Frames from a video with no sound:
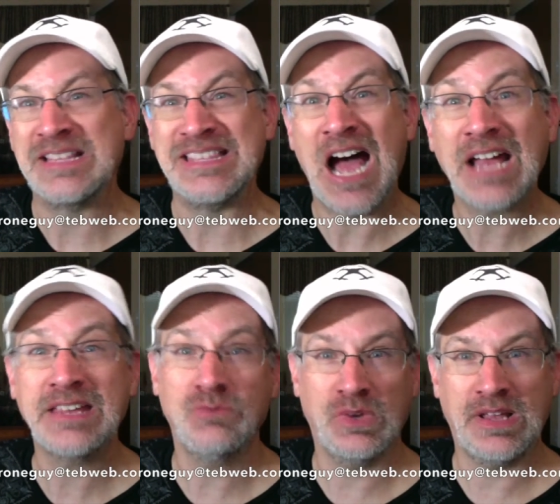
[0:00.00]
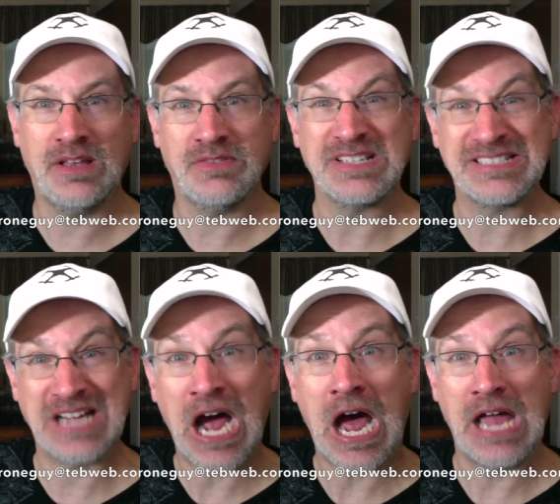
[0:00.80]
knocking one out of the
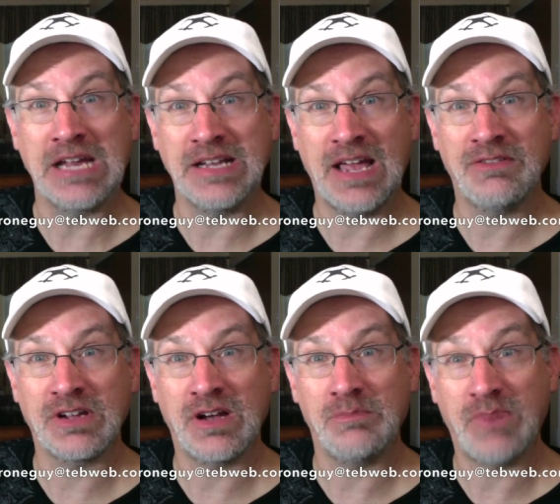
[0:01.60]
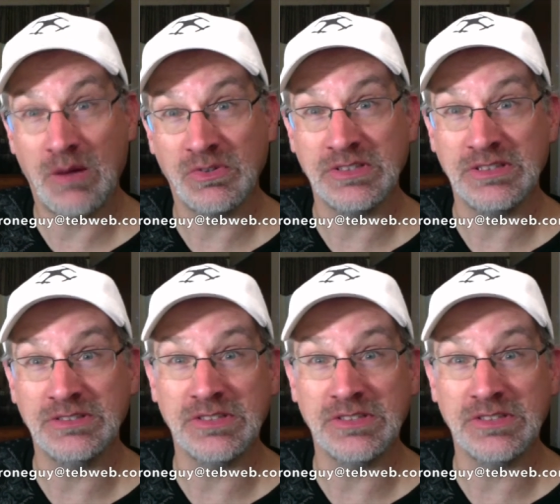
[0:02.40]
sky and have it come pummeling